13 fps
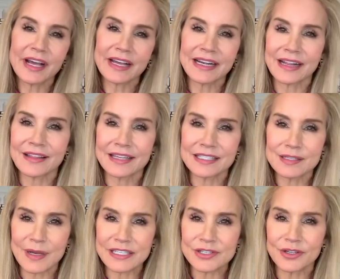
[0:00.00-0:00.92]
not anything
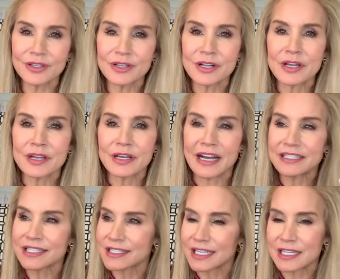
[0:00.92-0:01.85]
special. I
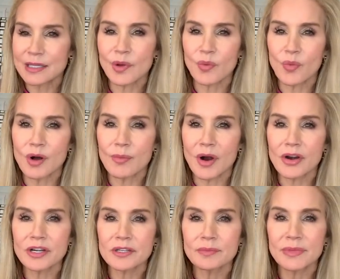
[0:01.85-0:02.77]
just get them at
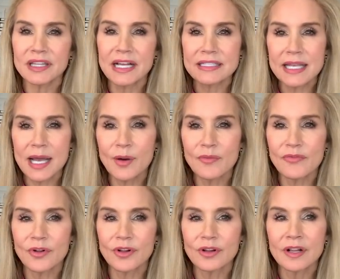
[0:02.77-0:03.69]
Walmart, but that's
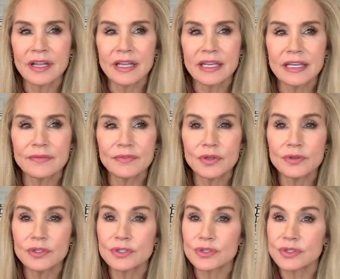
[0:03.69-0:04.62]
helpful if you
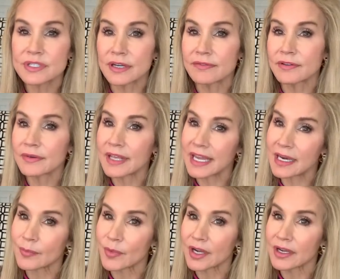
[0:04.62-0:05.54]
use your cell phone
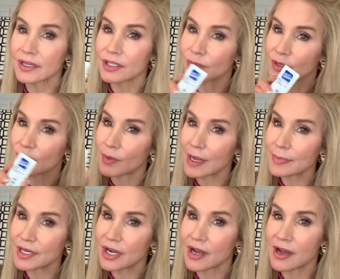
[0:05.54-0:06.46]
camera and you want to
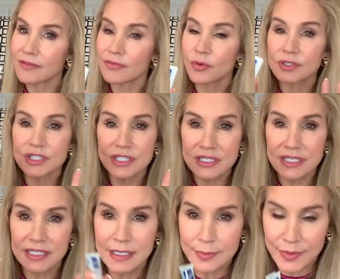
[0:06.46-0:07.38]
wipe it off or just
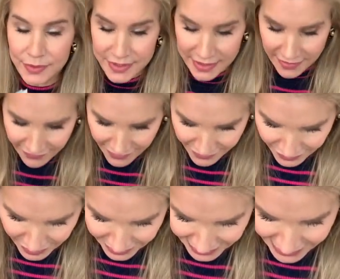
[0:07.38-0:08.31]
to keep your cell
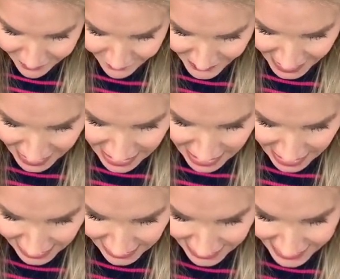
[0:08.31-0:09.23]
phone clean.
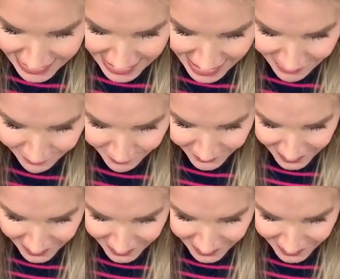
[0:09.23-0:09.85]
I like that.